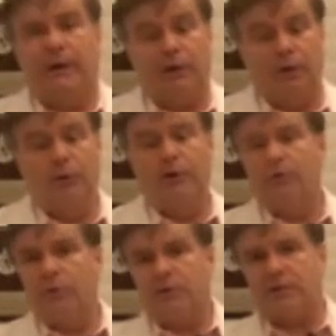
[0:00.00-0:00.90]
including
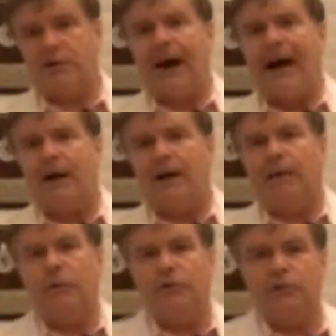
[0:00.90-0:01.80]
most
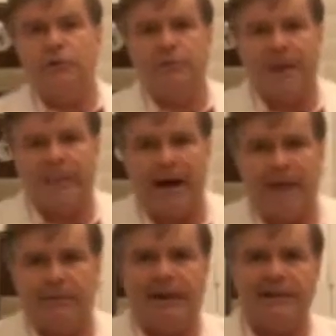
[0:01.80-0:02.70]
newspaper
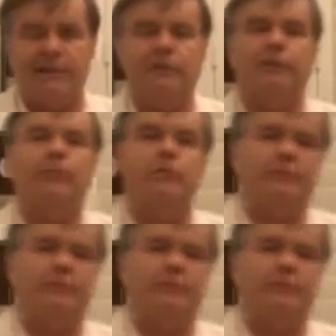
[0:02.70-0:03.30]
advertising for most